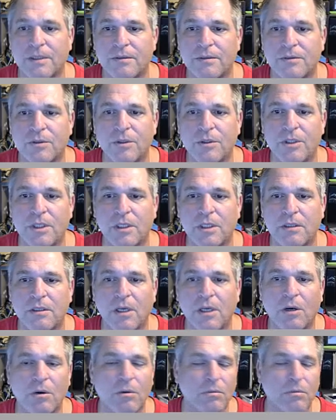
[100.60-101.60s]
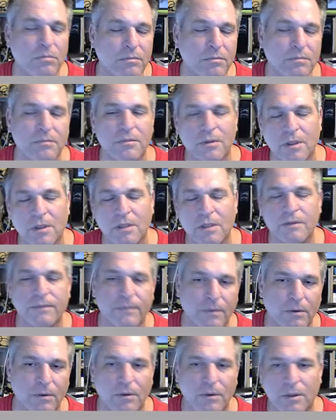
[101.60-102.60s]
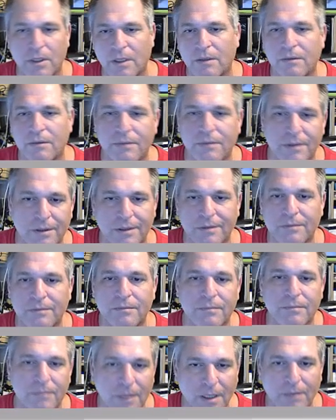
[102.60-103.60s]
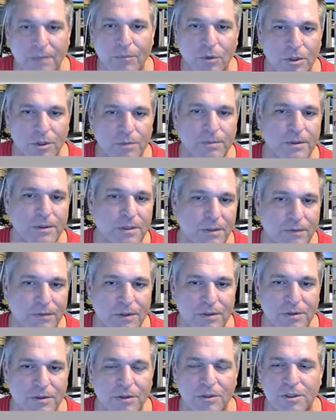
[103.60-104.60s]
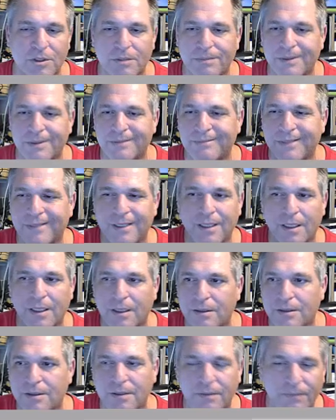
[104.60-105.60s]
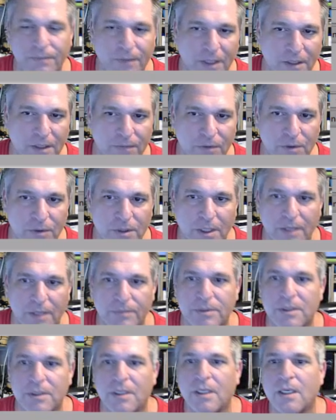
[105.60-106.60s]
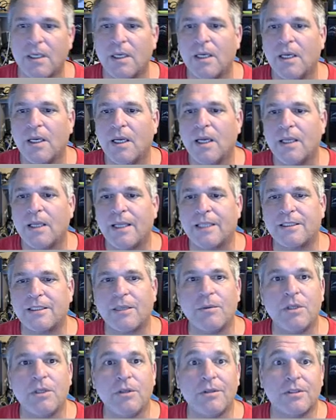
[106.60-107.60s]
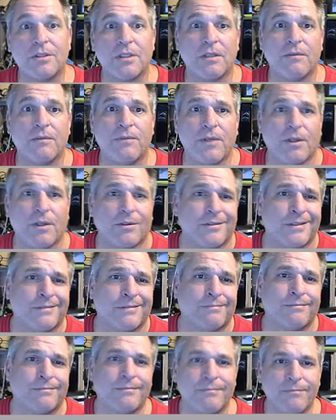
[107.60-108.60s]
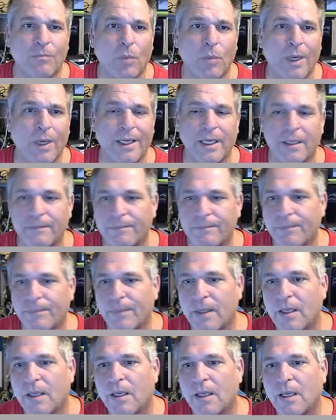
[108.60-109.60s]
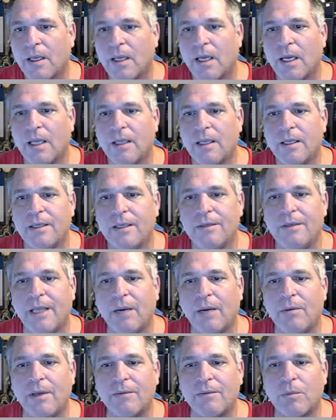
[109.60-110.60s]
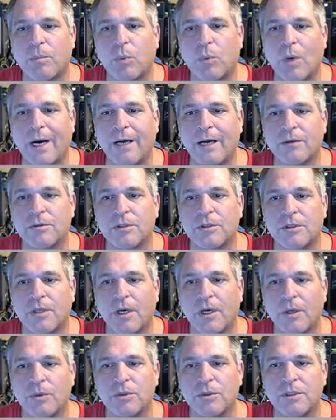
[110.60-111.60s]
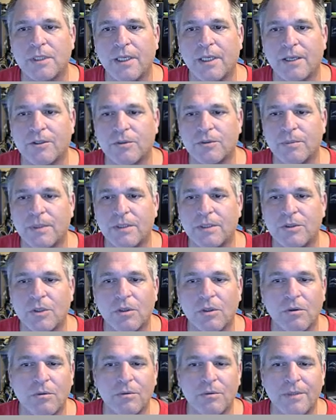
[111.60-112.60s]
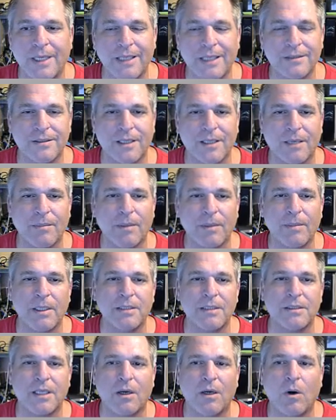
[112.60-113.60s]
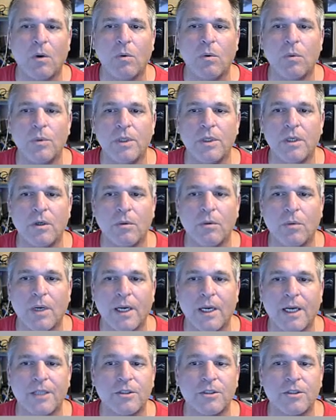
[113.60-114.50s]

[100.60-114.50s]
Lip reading: So you could go look for, a more specific search, but just hit find a few times. That's how we do this in the field. Just wing it. And now we have a browser host announcement. So next time I might say, oh, you know what?